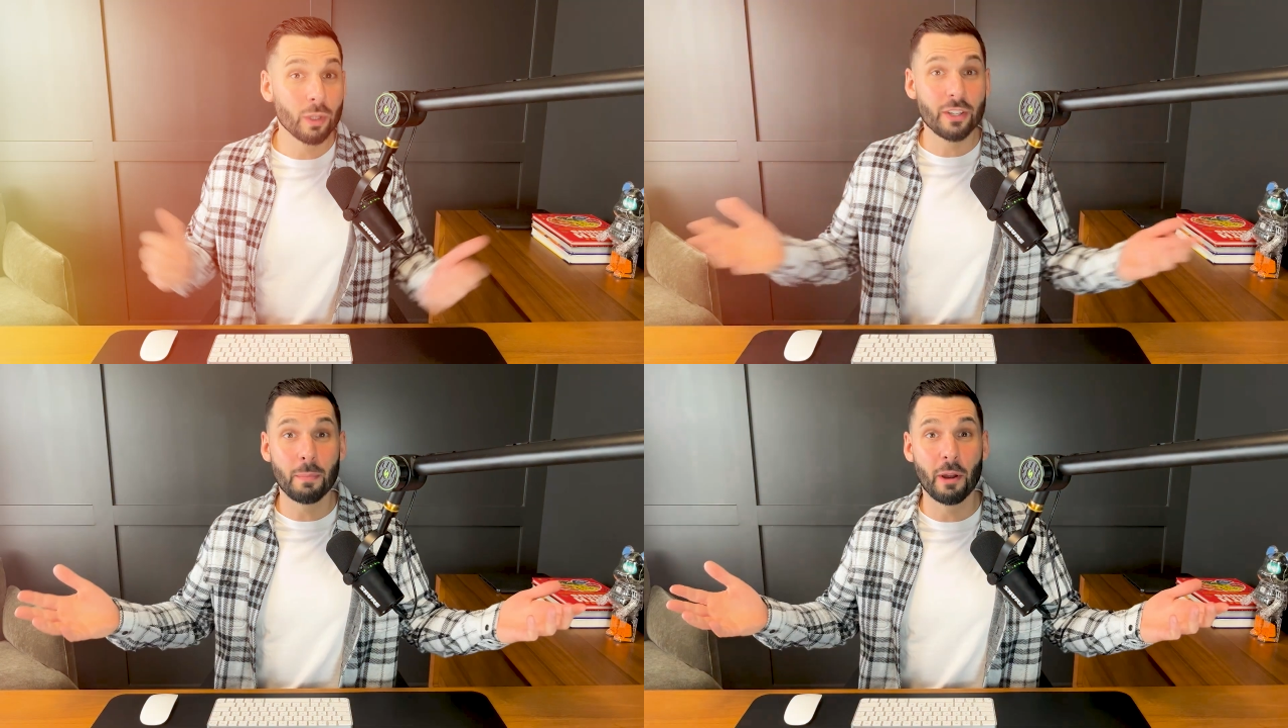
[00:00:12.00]

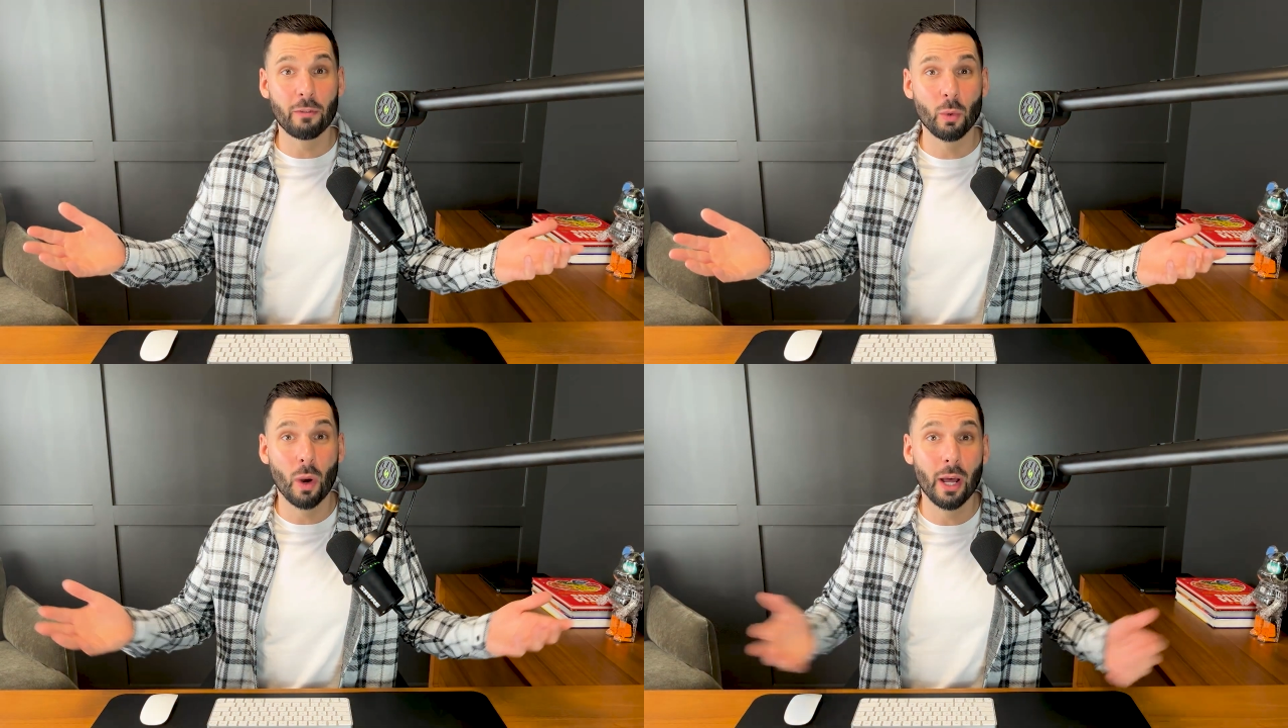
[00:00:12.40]
What's up,
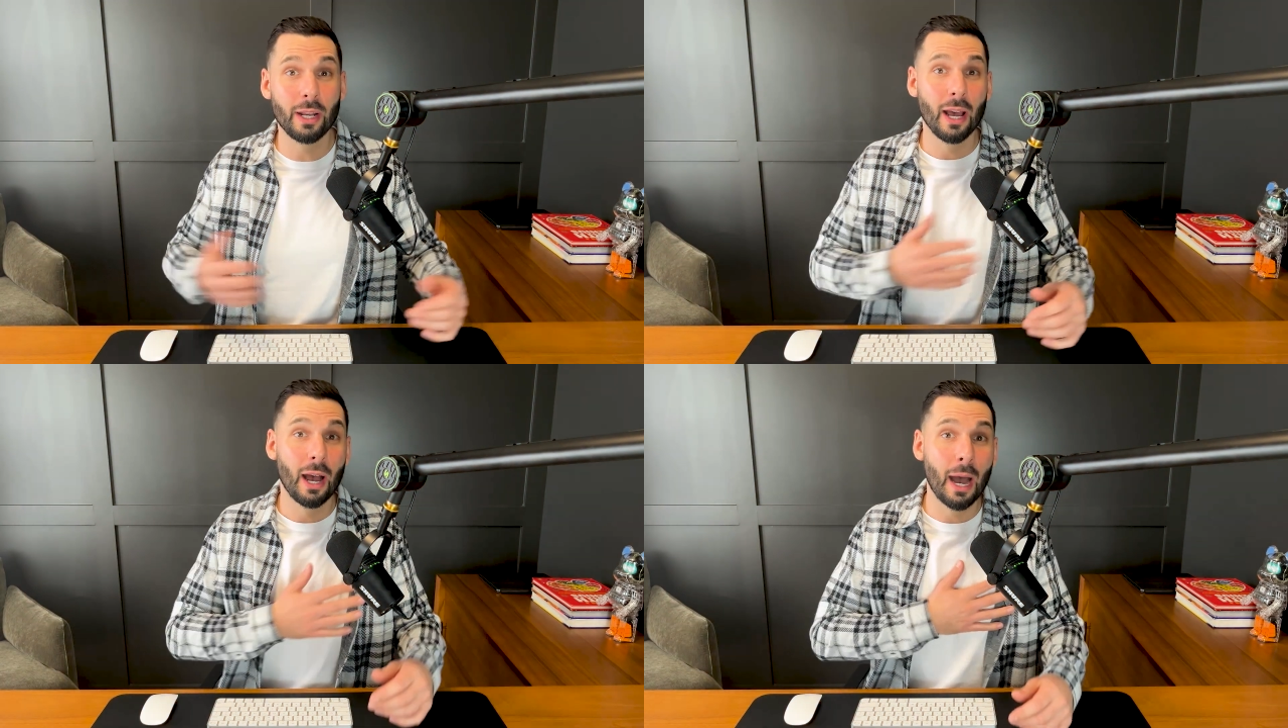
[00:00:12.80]

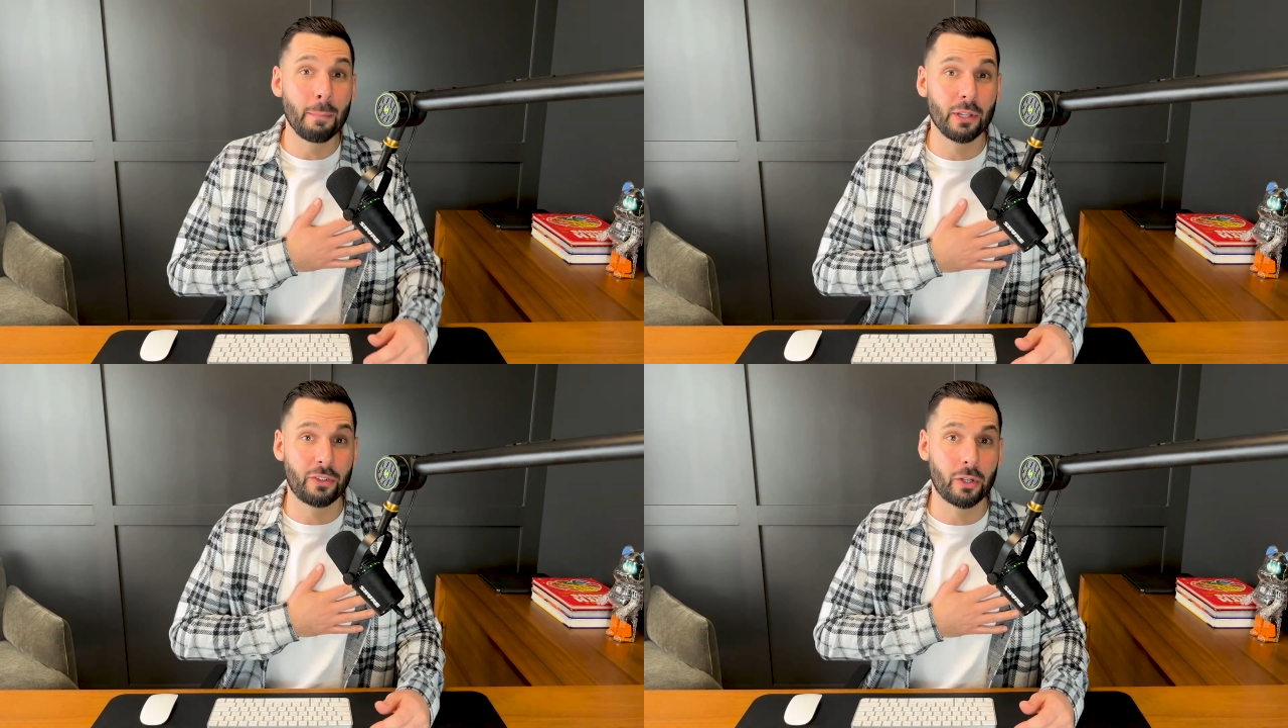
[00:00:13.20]
everyone?
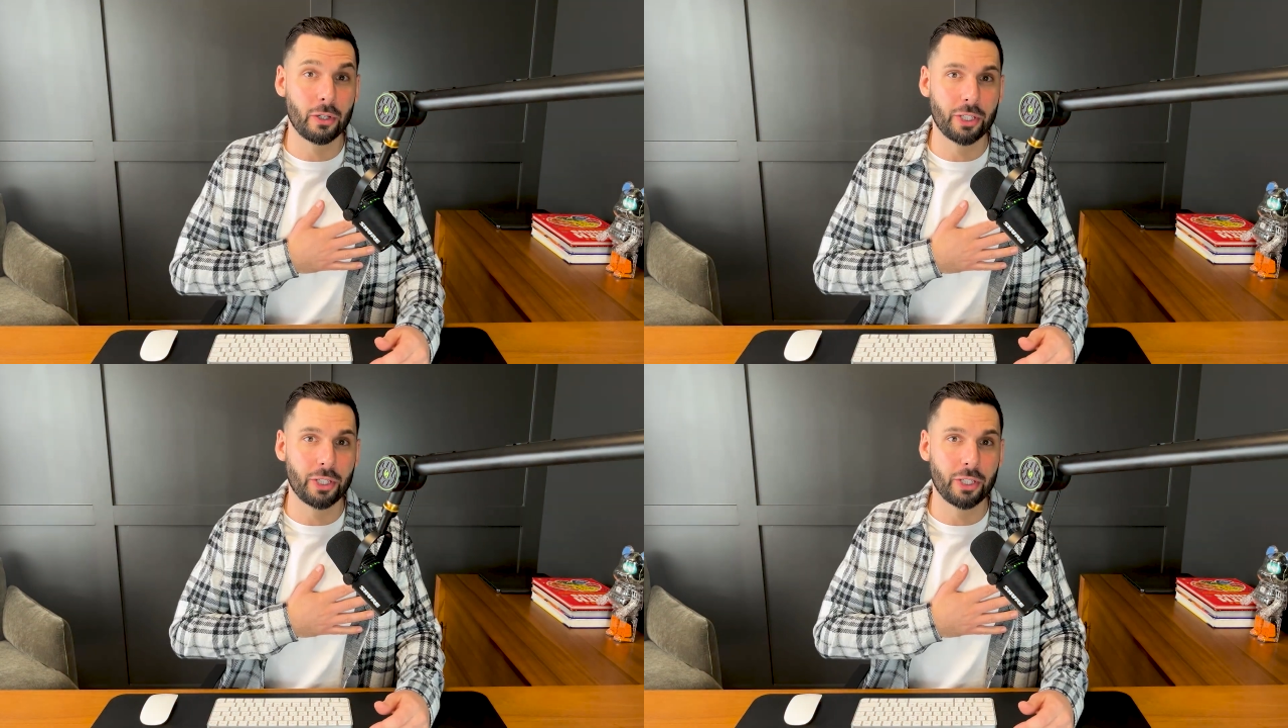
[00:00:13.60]
I'm Mr.